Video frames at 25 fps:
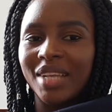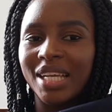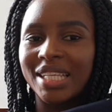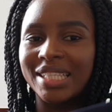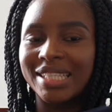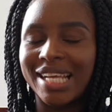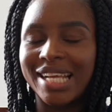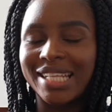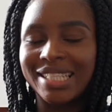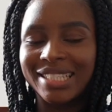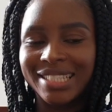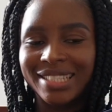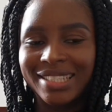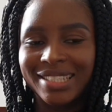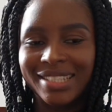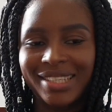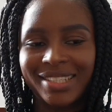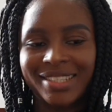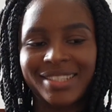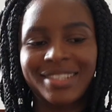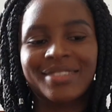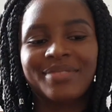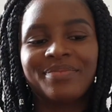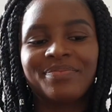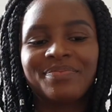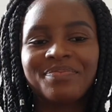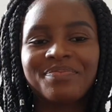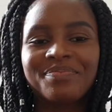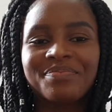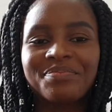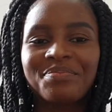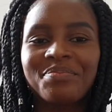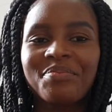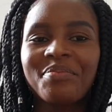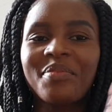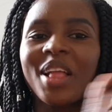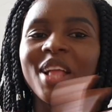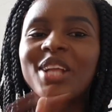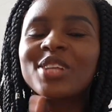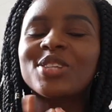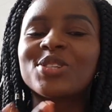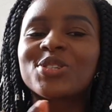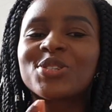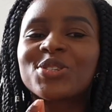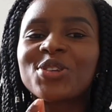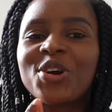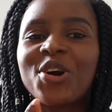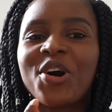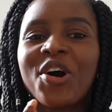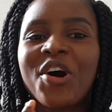That's it.
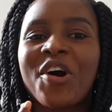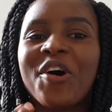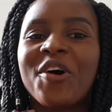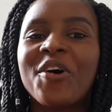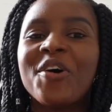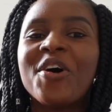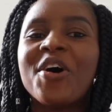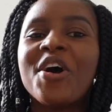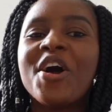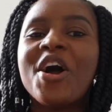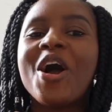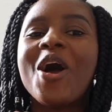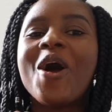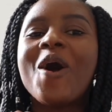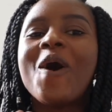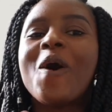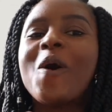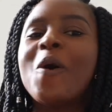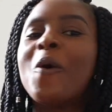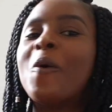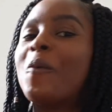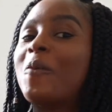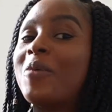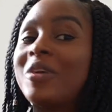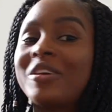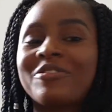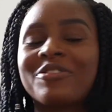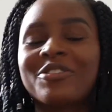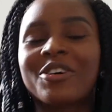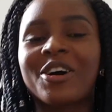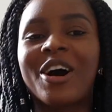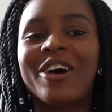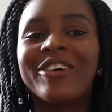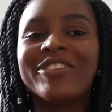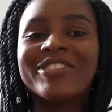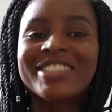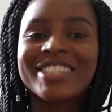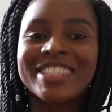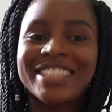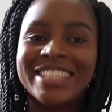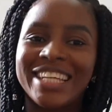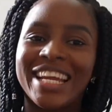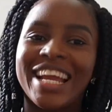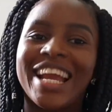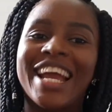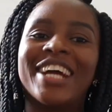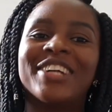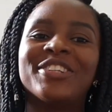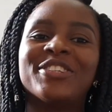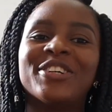So we've come to
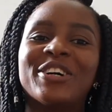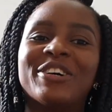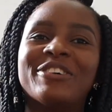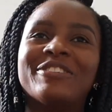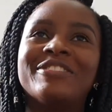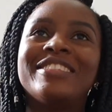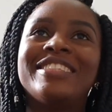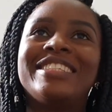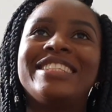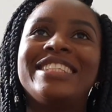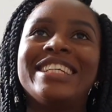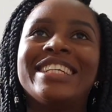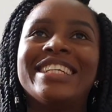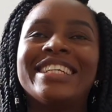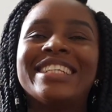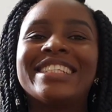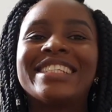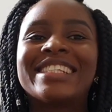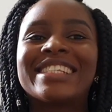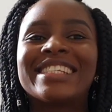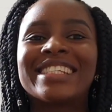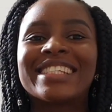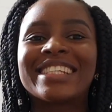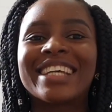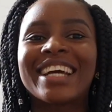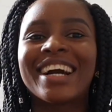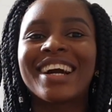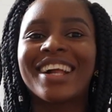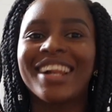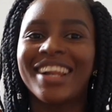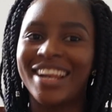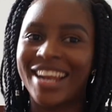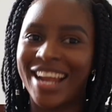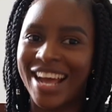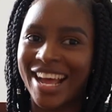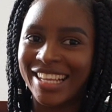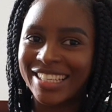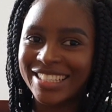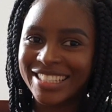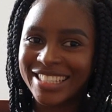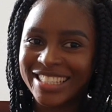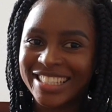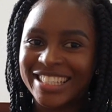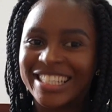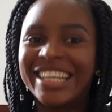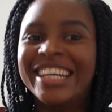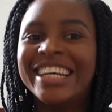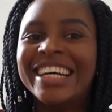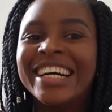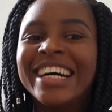the end of this
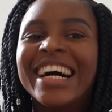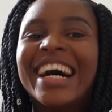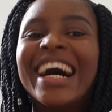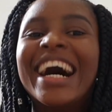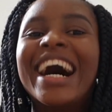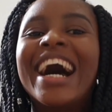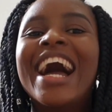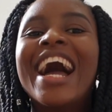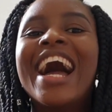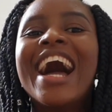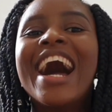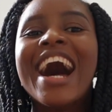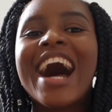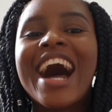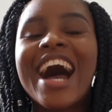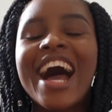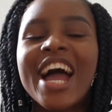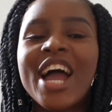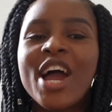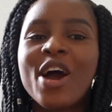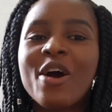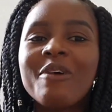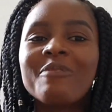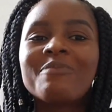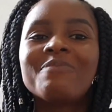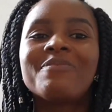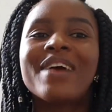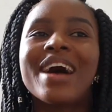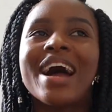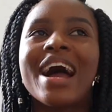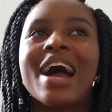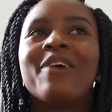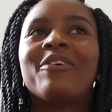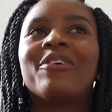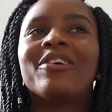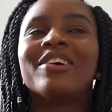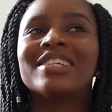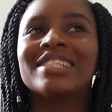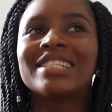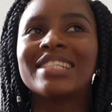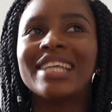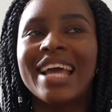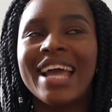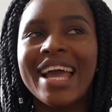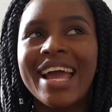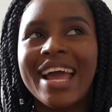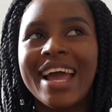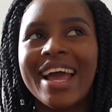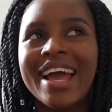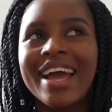class. I hope I was
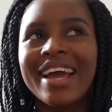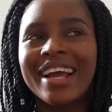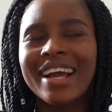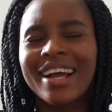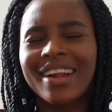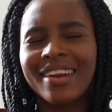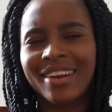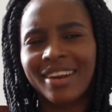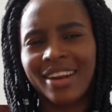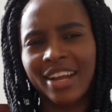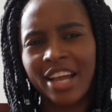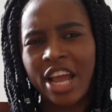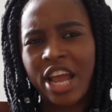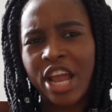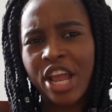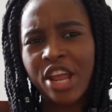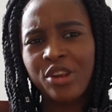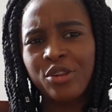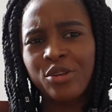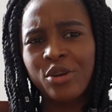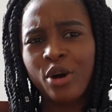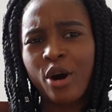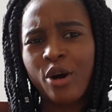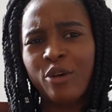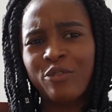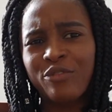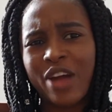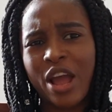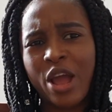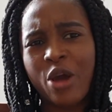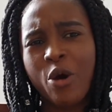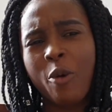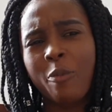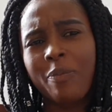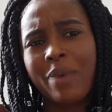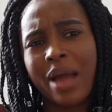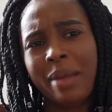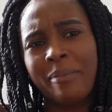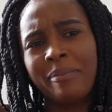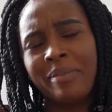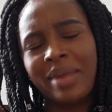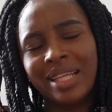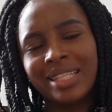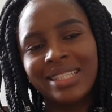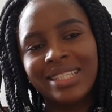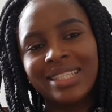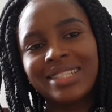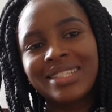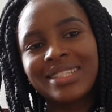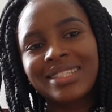clear enough. I hope I
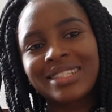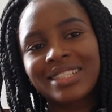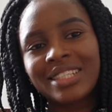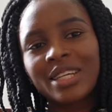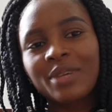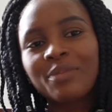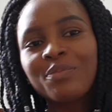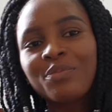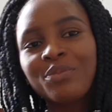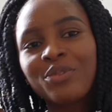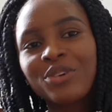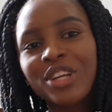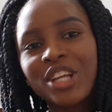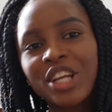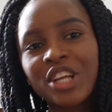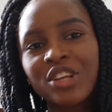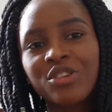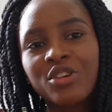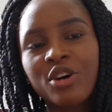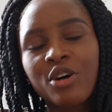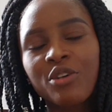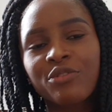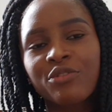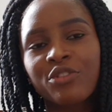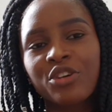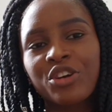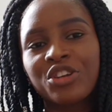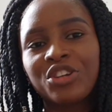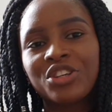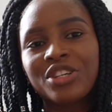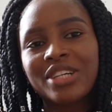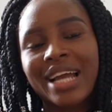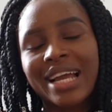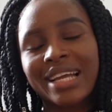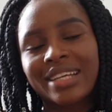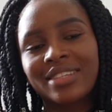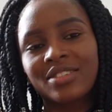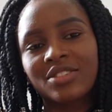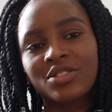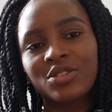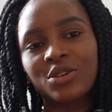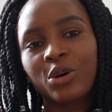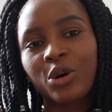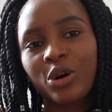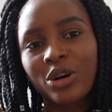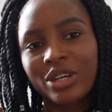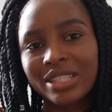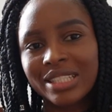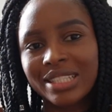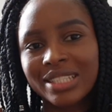made it simple enough for you guys
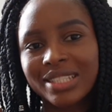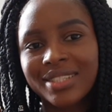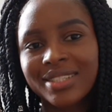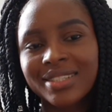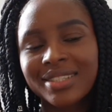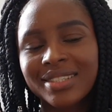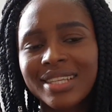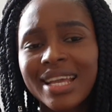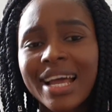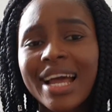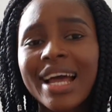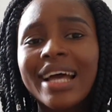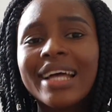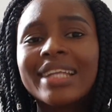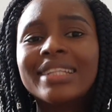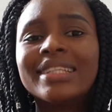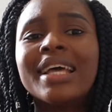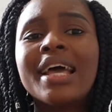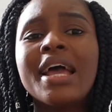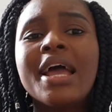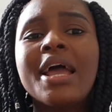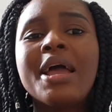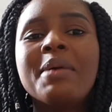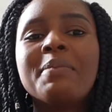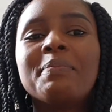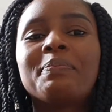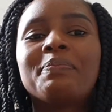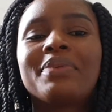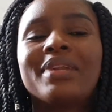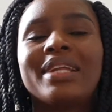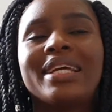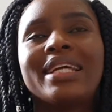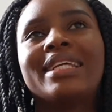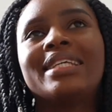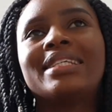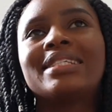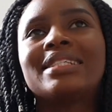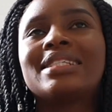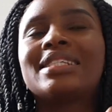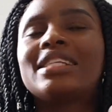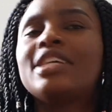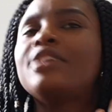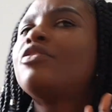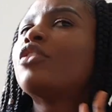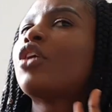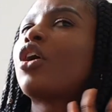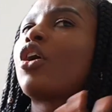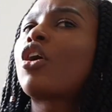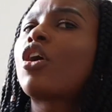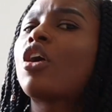to understand. Please
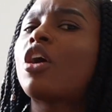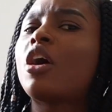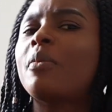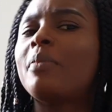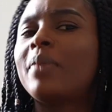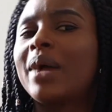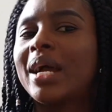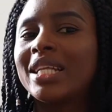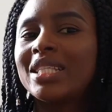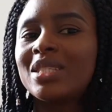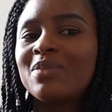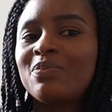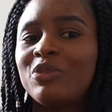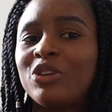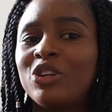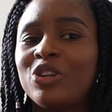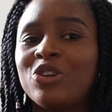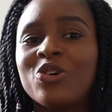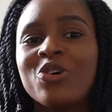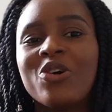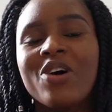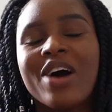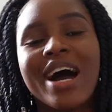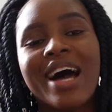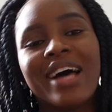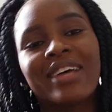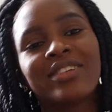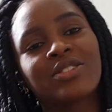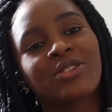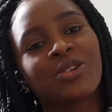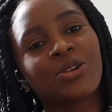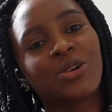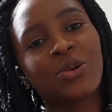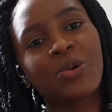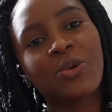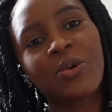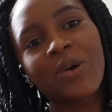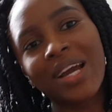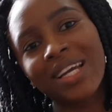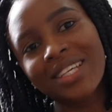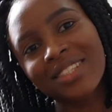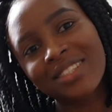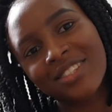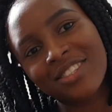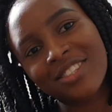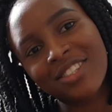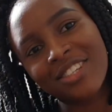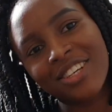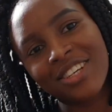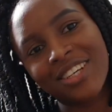leave your comments below, ask your
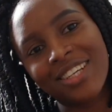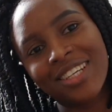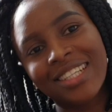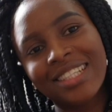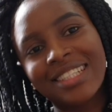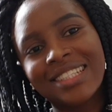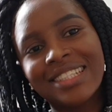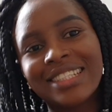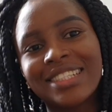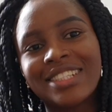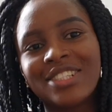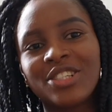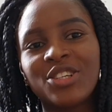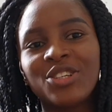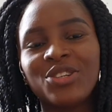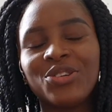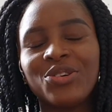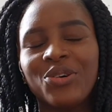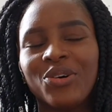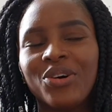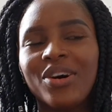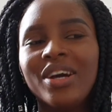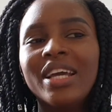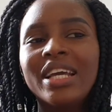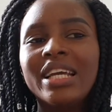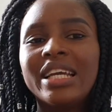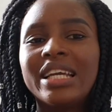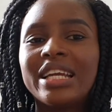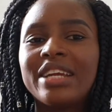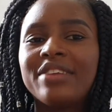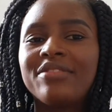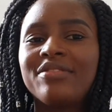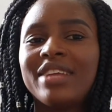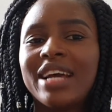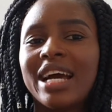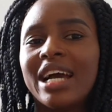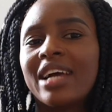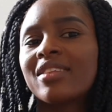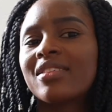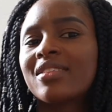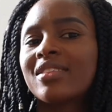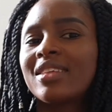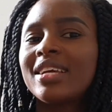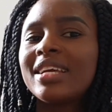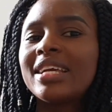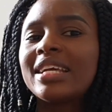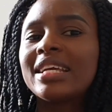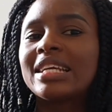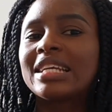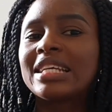questions. You know, if there are
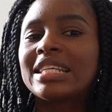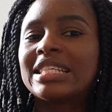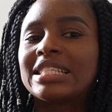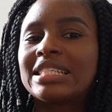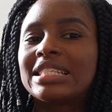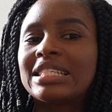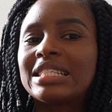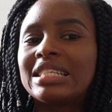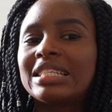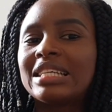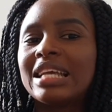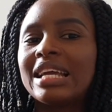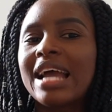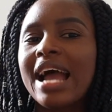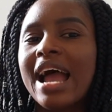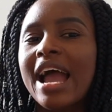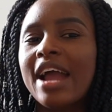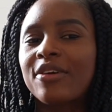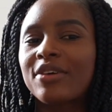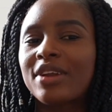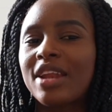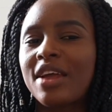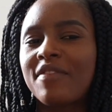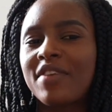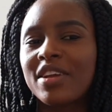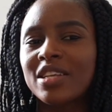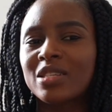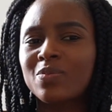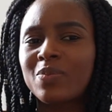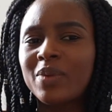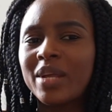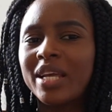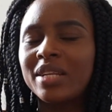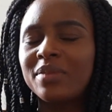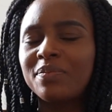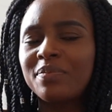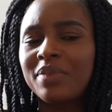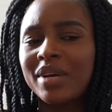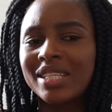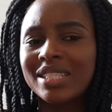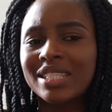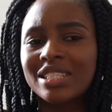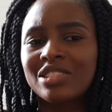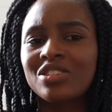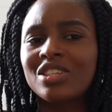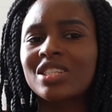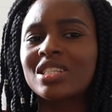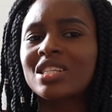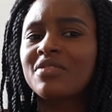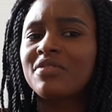things I could have explained
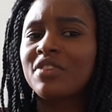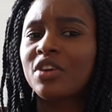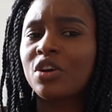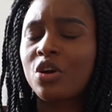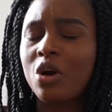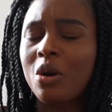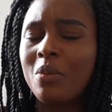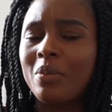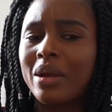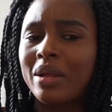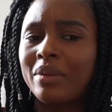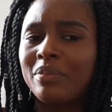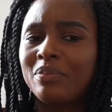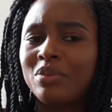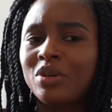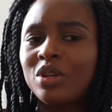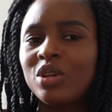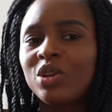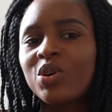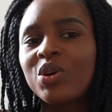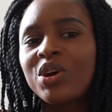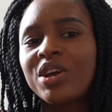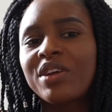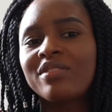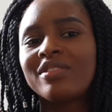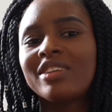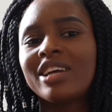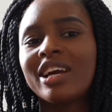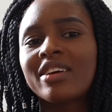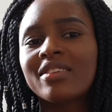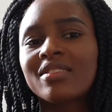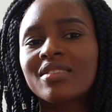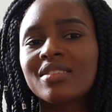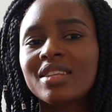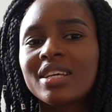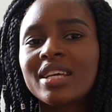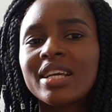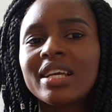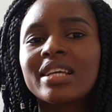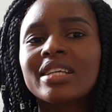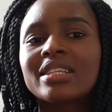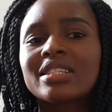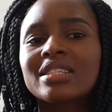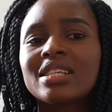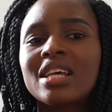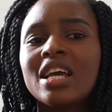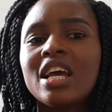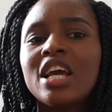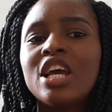better, just leave a comment below. If there are things